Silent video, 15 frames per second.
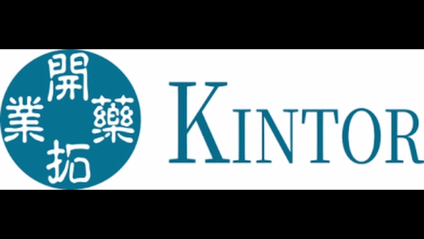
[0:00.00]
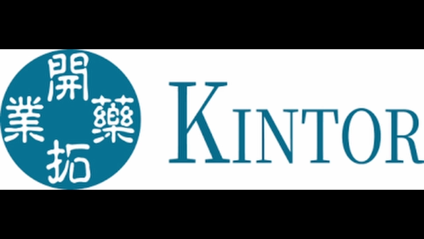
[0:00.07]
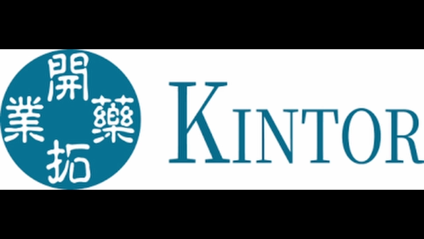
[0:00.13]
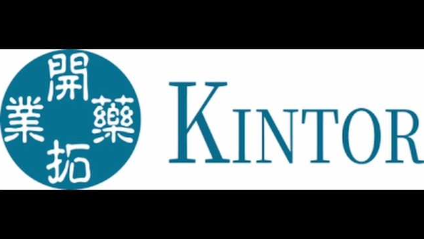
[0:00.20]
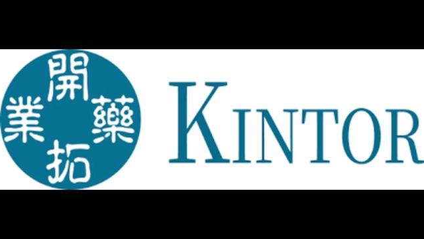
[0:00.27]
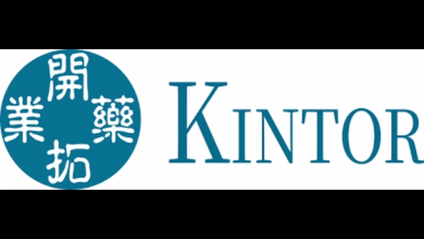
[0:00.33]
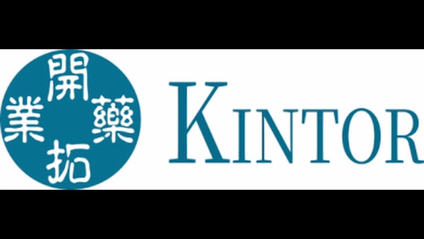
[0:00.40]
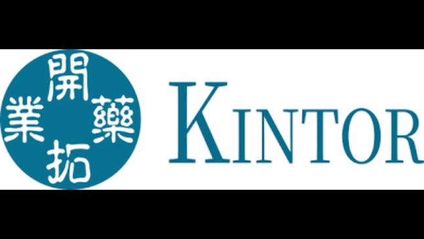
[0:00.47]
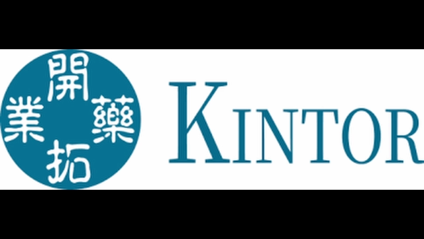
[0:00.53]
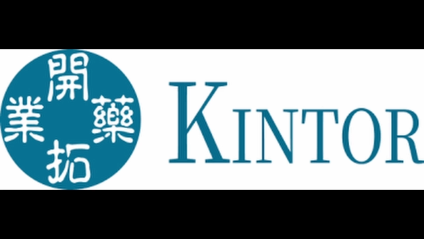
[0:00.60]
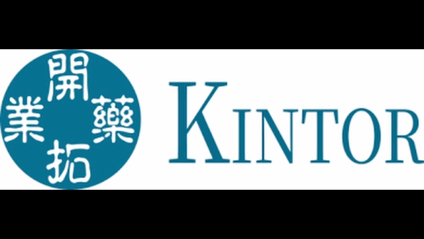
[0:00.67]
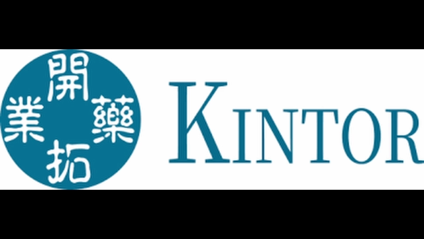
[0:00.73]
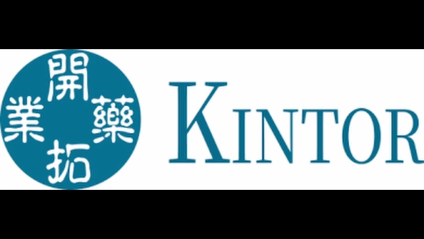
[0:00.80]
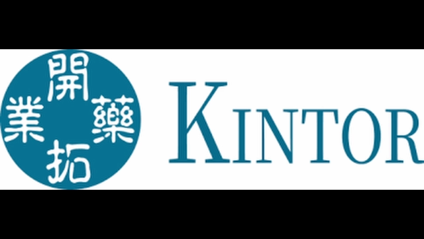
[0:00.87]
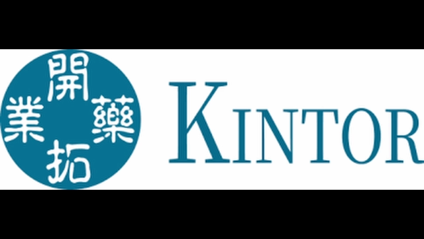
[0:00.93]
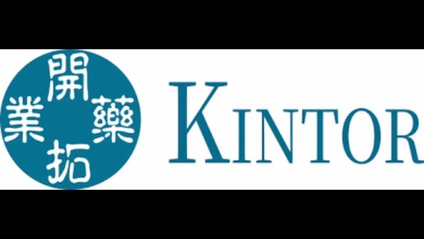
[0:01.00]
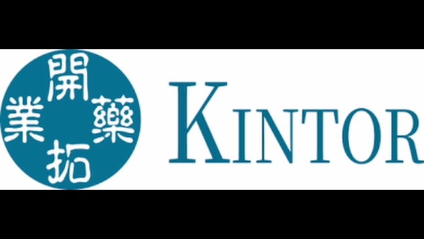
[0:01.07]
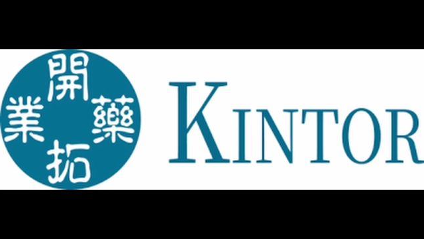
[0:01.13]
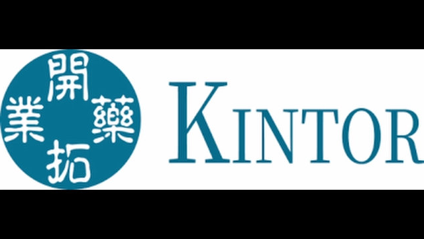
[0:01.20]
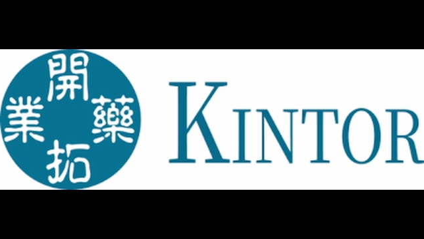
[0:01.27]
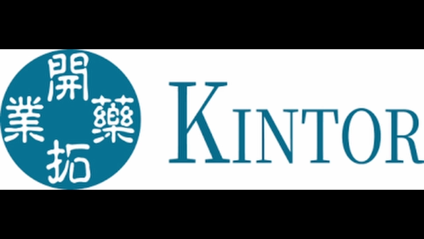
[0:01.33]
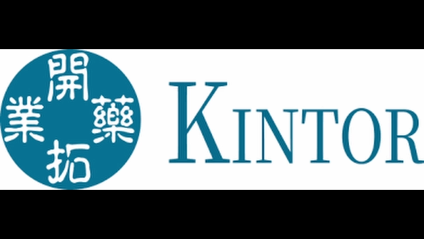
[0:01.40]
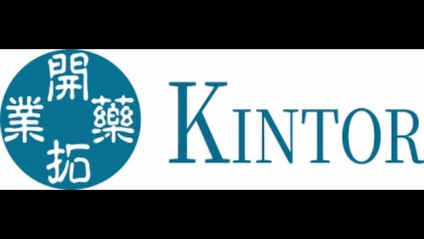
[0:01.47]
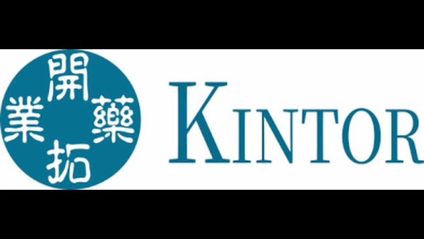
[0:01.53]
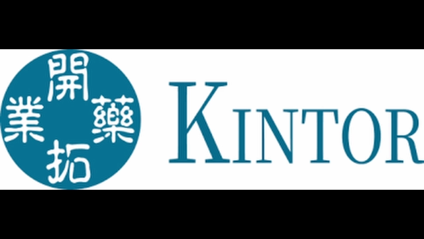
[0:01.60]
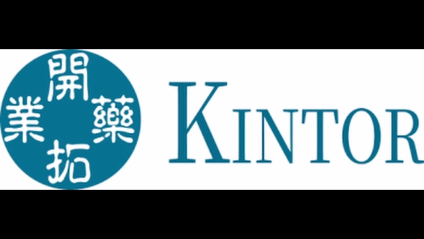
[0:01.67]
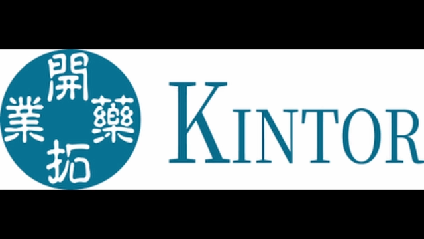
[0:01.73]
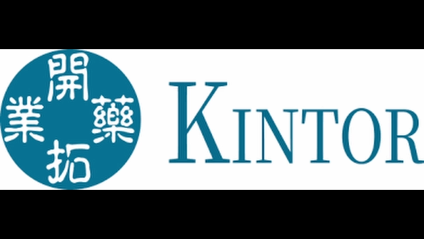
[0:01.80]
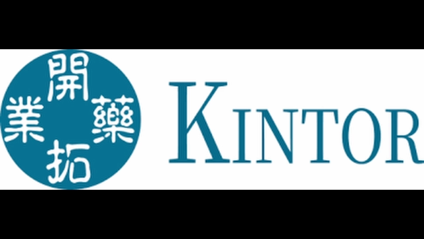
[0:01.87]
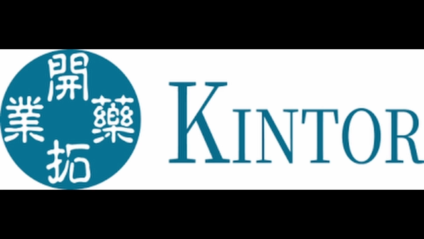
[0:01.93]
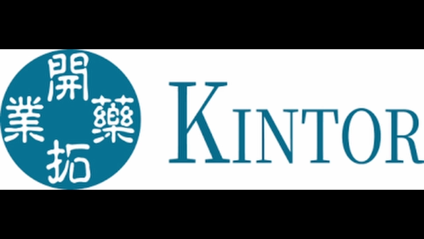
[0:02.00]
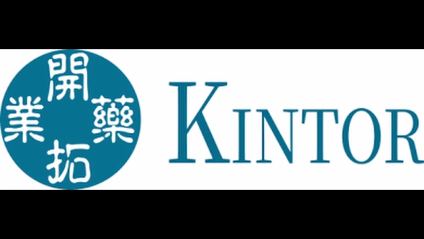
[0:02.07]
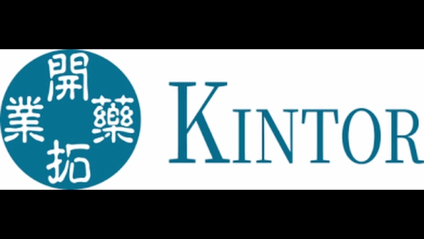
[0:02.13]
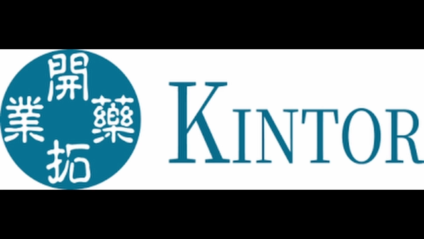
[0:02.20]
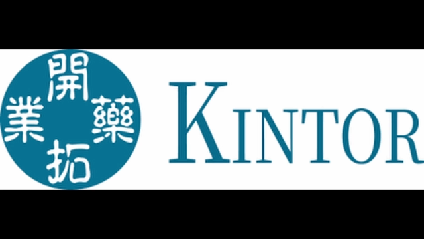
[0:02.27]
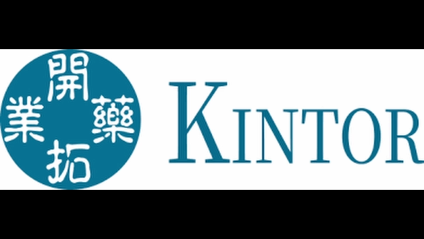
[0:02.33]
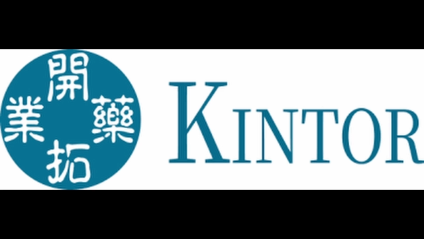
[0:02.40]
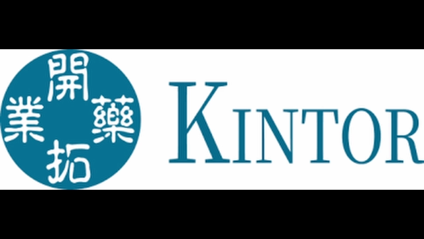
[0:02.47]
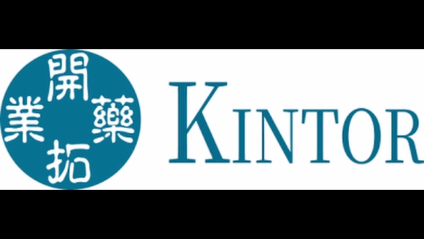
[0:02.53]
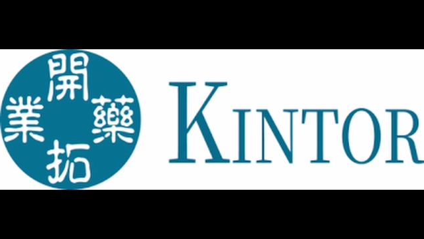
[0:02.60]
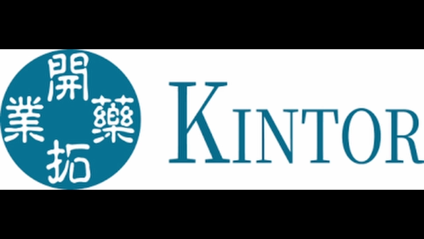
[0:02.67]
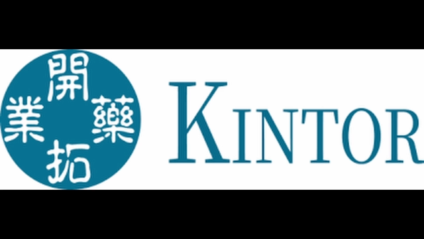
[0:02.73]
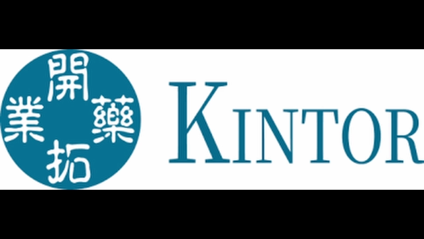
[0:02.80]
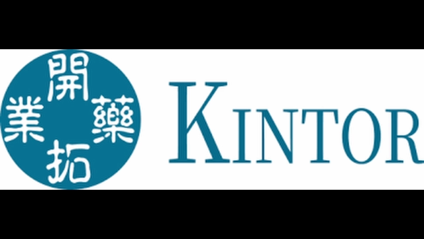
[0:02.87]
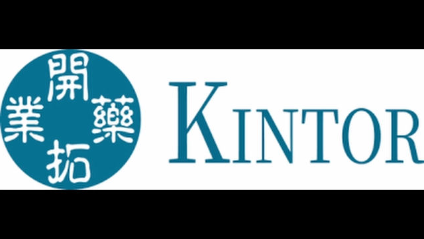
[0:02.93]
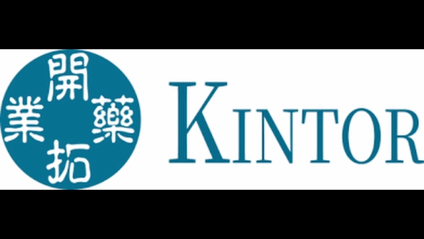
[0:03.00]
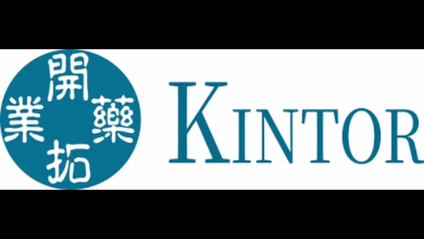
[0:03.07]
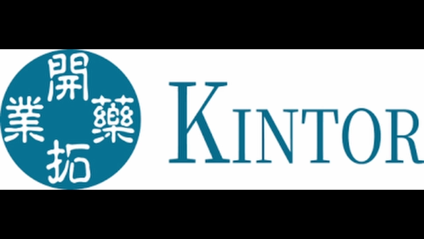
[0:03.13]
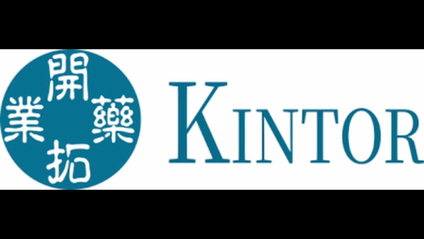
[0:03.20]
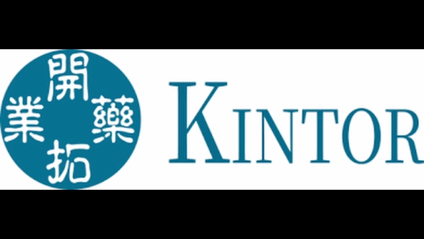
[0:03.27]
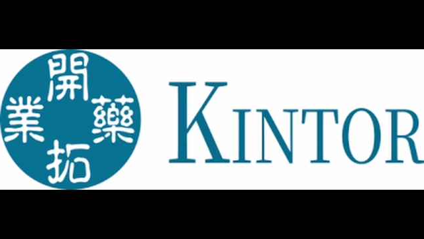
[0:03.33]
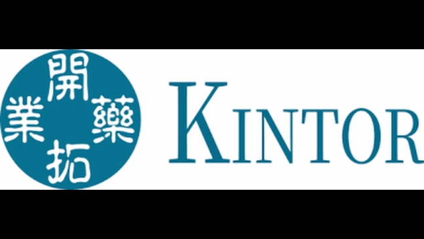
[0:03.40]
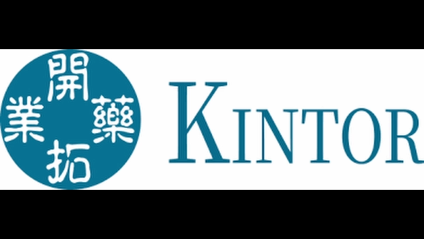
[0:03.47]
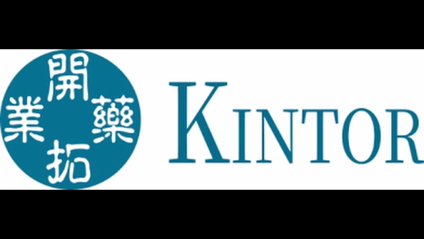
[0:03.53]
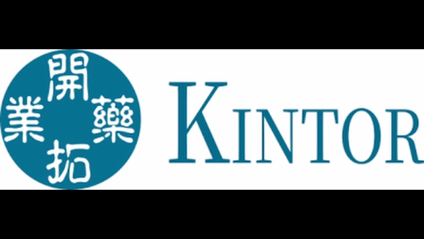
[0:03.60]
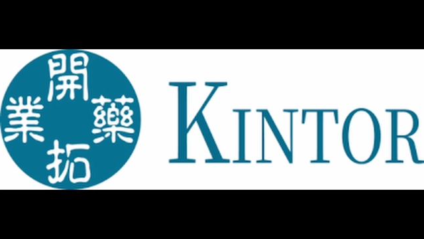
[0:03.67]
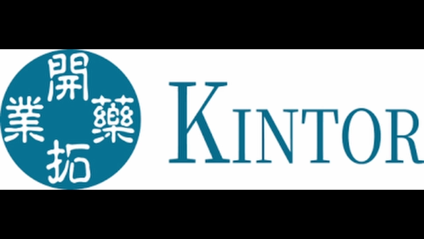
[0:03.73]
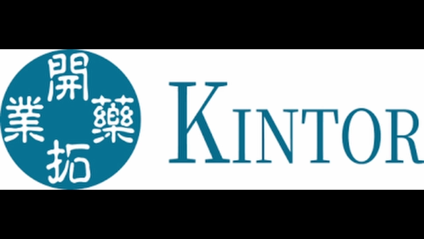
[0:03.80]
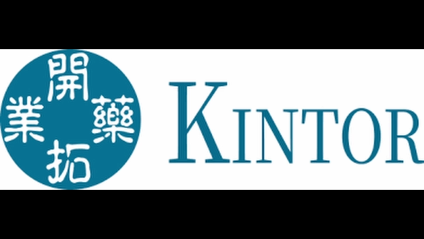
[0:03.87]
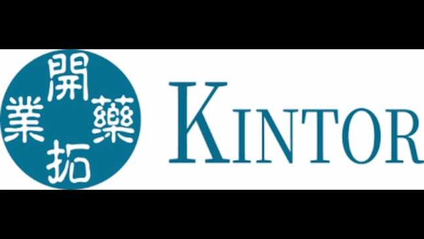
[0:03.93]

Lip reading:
No face is visible, so there are no lips to read.